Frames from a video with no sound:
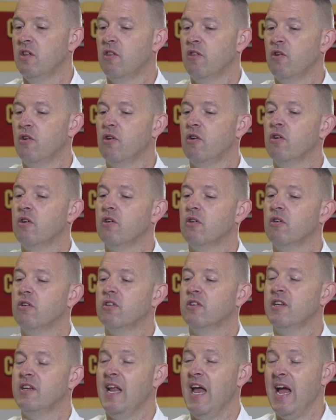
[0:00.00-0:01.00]
their
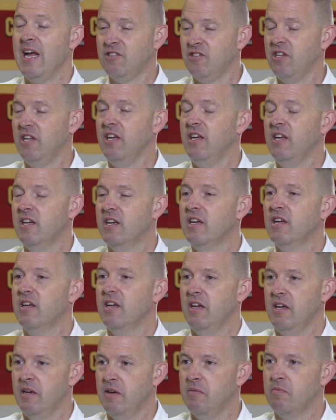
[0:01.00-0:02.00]
tenacity
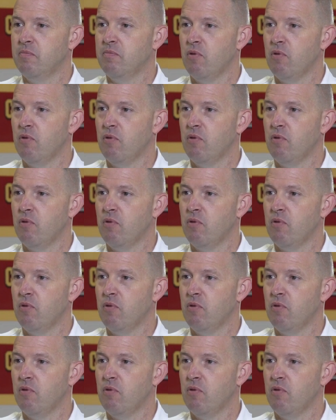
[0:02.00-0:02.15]
in